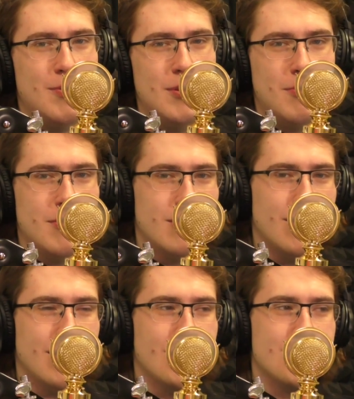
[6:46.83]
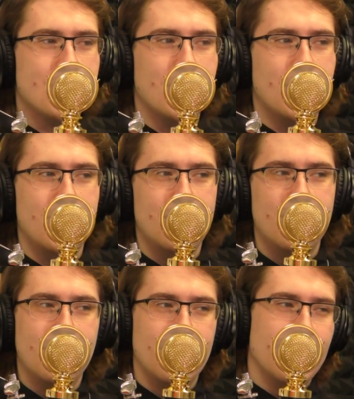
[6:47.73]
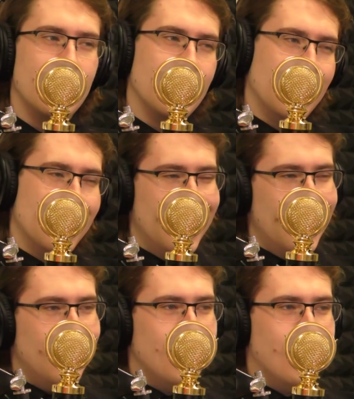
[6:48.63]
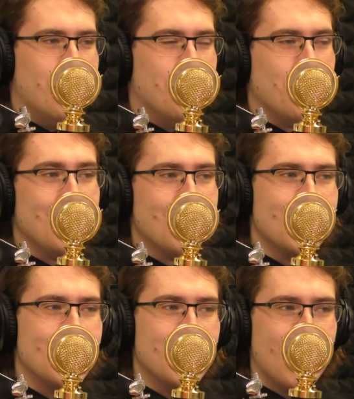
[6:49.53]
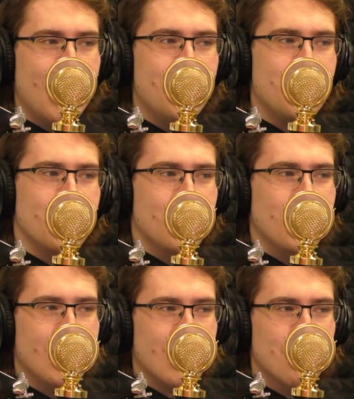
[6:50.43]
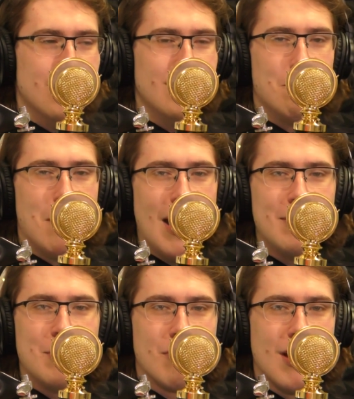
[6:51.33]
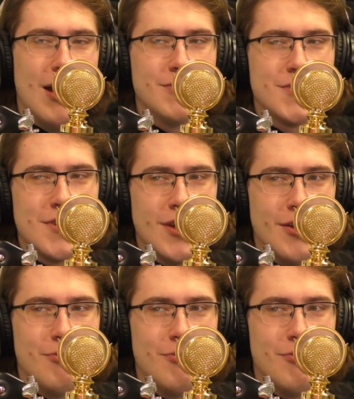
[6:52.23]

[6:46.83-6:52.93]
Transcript: but, like, that's not... I don't know if it's an indication, but, like, the Millie Bobby Brown stuff...